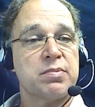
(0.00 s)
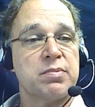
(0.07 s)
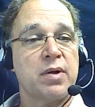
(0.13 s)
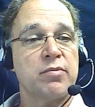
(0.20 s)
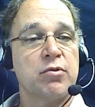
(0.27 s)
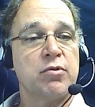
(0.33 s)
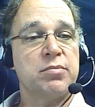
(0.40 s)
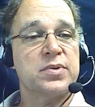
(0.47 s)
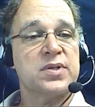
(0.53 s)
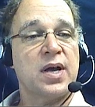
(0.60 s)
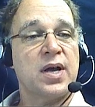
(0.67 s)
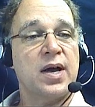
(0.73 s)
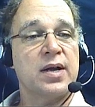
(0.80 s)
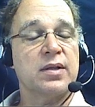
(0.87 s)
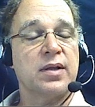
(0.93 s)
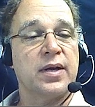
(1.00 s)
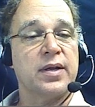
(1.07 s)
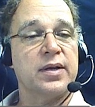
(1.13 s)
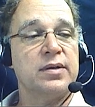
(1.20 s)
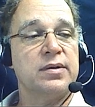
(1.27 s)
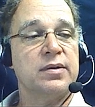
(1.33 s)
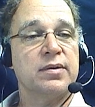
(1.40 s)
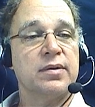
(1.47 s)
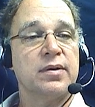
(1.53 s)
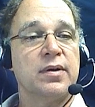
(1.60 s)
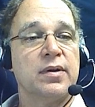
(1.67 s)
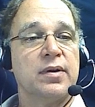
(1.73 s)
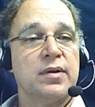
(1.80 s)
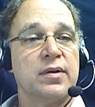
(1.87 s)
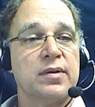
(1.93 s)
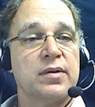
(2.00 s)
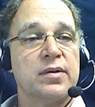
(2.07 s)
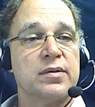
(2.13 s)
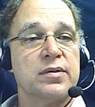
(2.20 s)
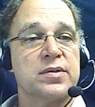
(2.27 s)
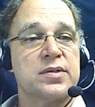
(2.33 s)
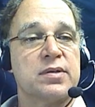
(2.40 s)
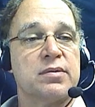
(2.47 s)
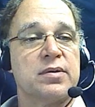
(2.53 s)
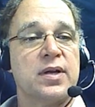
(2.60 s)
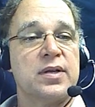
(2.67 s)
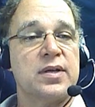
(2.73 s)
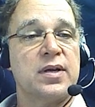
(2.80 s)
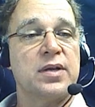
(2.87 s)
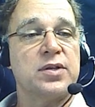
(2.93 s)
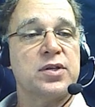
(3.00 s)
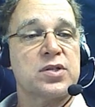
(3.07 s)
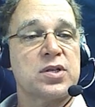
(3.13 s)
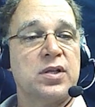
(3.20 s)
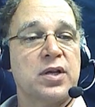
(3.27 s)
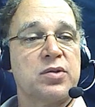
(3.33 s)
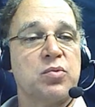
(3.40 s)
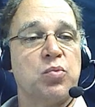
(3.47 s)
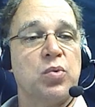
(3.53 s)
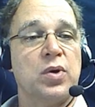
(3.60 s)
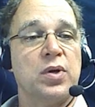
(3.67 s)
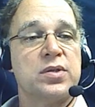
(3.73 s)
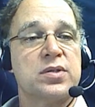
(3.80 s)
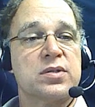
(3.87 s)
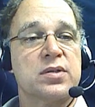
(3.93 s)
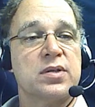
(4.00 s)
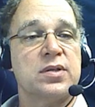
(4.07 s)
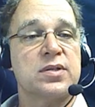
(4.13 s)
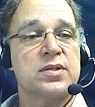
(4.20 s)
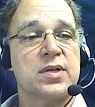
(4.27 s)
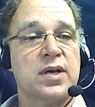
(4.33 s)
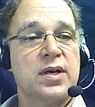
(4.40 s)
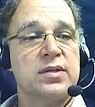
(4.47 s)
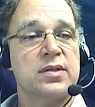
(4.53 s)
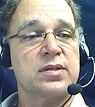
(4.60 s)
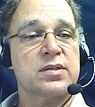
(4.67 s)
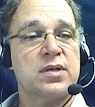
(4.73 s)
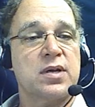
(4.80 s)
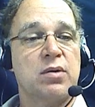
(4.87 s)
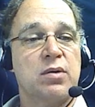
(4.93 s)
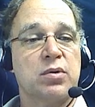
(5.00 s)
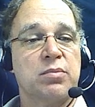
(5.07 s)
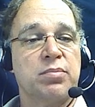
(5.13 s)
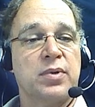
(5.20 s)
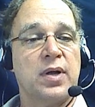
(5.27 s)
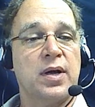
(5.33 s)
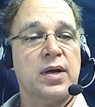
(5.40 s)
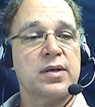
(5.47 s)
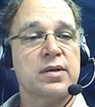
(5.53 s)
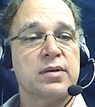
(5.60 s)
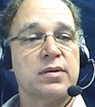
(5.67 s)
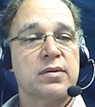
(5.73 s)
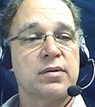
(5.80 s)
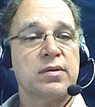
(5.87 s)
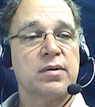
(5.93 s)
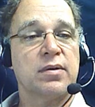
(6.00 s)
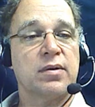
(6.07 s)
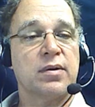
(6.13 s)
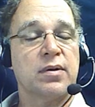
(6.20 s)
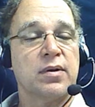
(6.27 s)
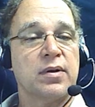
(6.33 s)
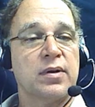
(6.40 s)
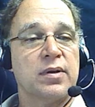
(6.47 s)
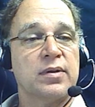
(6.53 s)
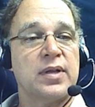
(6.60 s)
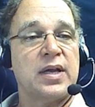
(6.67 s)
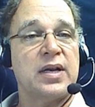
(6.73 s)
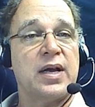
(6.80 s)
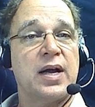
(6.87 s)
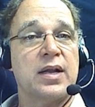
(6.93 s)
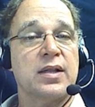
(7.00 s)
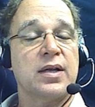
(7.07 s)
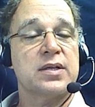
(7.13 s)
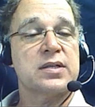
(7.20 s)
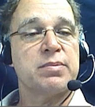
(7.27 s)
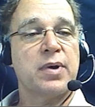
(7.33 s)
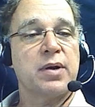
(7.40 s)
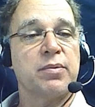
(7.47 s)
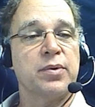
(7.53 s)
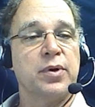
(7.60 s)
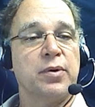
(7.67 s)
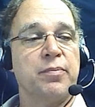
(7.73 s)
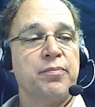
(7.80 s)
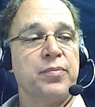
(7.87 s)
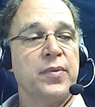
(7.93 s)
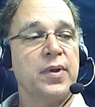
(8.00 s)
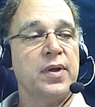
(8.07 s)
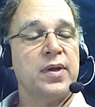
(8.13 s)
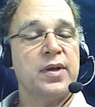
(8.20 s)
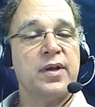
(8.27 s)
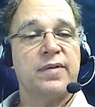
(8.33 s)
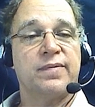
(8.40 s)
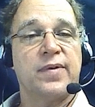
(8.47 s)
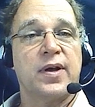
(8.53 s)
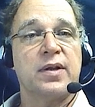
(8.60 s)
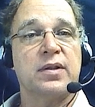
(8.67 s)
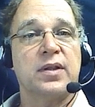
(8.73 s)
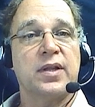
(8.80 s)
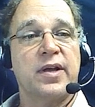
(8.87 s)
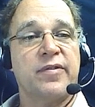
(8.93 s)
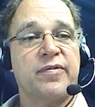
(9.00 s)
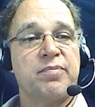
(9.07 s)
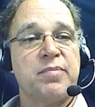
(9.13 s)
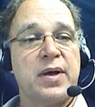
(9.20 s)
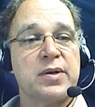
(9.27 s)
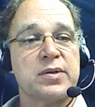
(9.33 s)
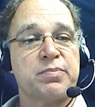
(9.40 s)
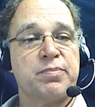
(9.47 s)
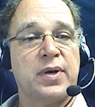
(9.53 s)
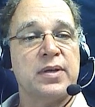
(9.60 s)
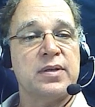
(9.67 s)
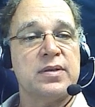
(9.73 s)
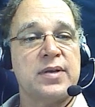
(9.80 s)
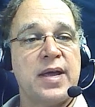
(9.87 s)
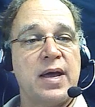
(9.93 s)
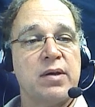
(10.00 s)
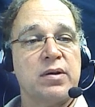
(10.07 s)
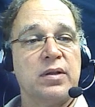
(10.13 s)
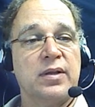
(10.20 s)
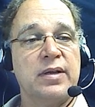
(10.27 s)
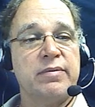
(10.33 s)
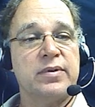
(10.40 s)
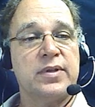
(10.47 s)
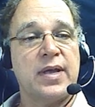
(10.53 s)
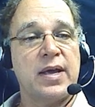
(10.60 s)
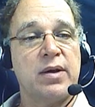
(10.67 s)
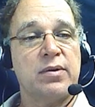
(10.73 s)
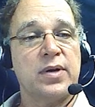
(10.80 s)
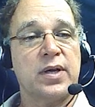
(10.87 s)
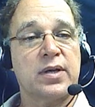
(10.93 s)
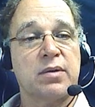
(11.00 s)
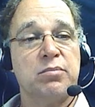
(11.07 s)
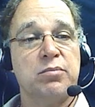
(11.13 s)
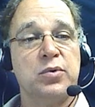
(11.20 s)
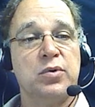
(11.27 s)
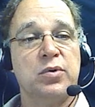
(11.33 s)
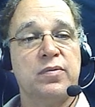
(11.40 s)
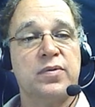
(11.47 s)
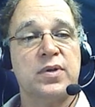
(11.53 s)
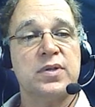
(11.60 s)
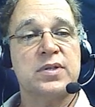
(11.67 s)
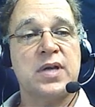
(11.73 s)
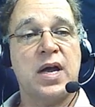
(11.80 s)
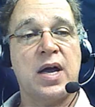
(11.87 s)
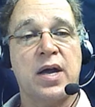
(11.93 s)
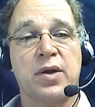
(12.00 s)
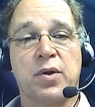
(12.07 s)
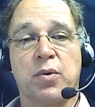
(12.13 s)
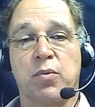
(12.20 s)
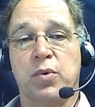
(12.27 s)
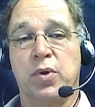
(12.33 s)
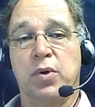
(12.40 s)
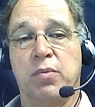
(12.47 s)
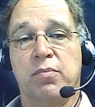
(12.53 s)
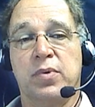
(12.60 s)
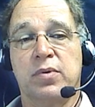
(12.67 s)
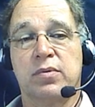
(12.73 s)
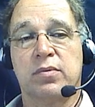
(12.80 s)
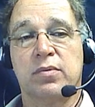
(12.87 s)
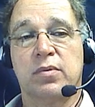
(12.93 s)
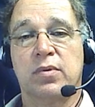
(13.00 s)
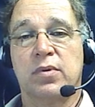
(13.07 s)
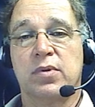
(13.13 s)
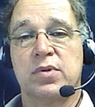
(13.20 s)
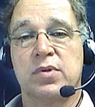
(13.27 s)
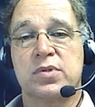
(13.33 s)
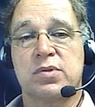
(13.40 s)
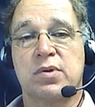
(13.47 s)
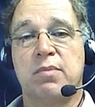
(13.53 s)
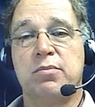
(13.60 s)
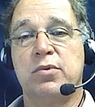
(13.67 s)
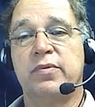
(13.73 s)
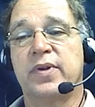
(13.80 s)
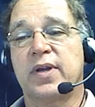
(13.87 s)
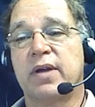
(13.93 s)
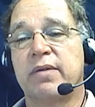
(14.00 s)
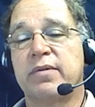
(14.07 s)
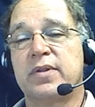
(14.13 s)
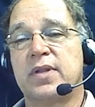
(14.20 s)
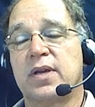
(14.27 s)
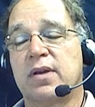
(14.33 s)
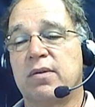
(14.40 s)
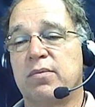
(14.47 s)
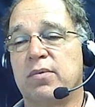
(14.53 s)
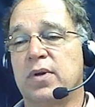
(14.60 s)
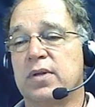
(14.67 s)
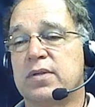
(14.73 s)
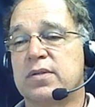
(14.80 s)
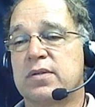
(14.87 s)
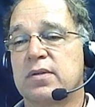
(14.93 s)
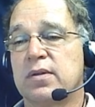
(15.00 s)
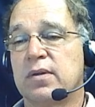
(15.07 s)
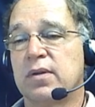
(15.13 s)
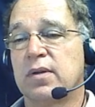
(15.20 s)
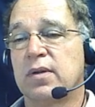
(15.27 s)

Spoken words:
as my room is highlighted, you see what I did? I just clicked once inside this colored block. That highlights my room. If I left mouse button down and leave it down, I can move the entire room. So I'm moving everything at once